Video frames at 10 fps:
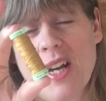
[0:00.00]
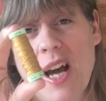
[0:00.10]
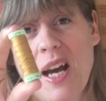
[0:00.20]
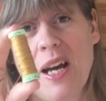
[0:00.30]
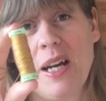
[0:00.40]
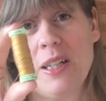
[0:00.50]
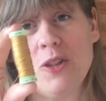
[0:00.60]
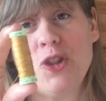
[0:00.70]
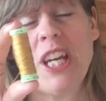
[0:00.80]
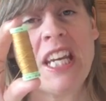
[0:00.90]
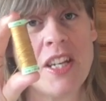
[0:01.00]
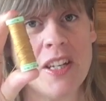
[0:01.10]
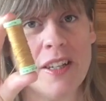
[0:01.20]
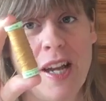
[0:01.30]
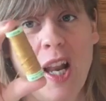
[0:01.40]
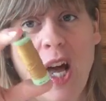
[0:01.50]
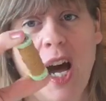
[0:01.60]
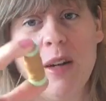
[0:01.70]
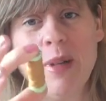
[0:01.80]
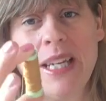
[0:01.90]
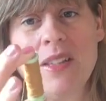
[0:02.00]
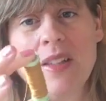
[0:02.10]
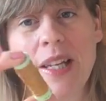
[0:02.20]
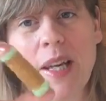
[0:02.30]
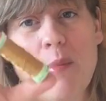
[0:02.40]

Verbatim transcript: uh, jean colour. It's like a